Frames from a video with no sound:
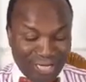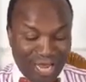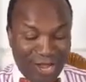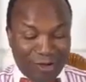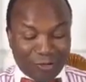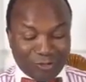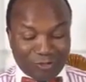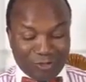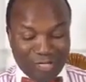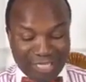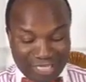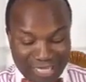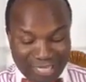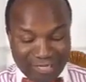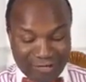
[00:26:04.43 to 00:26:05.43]
out to the
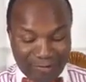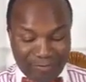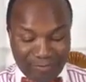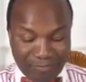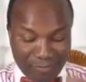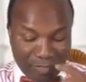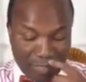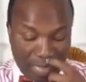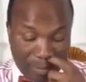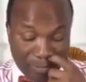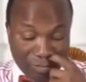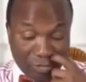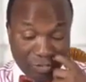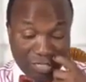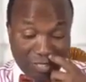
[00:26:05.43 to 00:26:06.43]
kingdom,
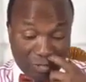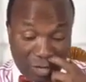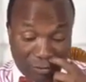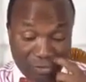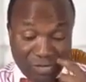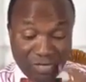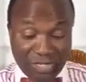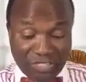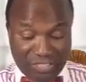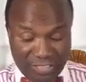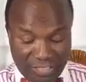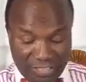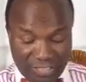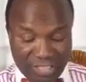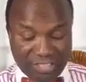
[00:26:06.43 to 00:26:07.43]
to the community,
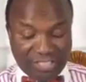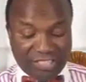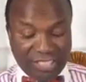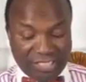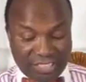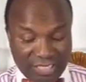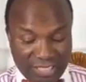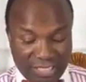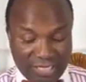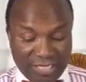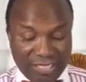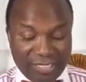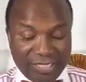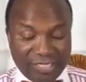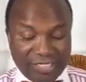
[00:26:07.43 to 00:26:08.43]
the city,
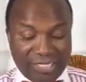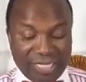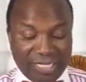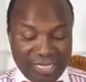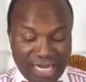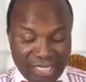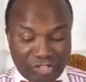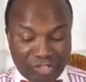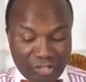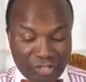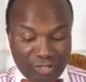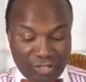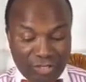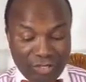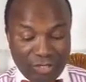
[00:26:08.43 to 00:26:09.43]
the
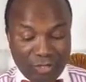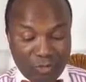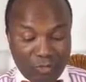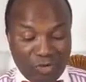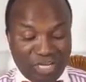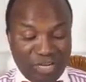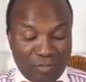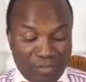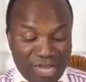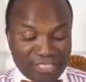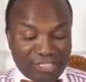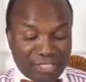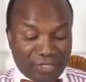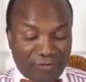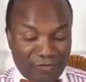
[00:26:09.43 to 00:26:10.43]
nation with the
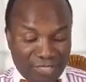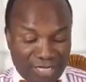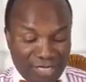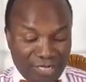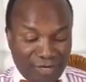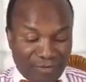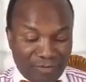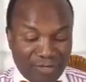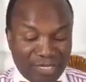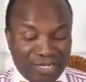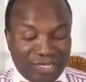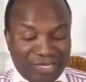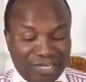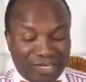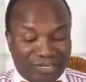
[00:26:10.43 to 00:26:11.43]
message of the kingdom.
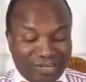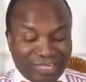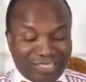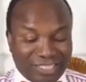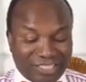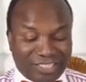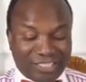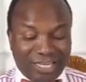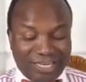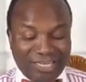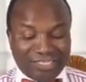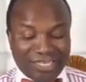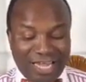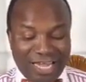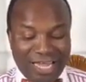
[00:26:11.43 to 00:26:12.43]
The greatest challenge
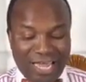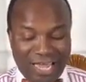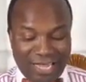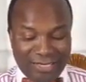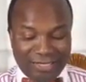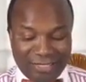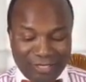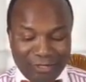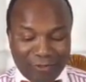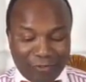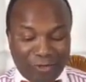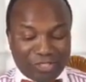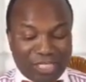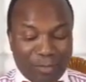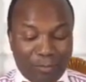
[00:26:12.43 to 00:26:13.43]
I had
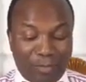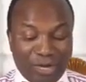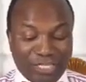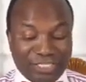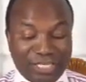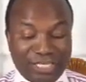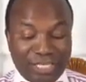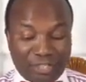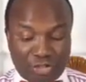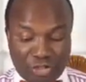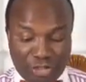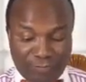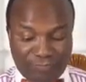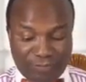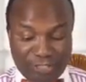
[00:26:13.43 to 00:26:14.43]
was embracing the
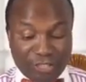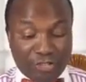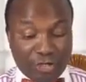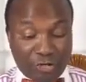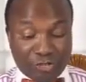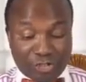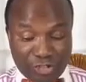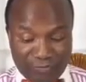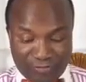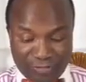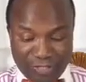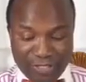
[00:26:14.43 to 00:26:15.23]
shift, the church shift,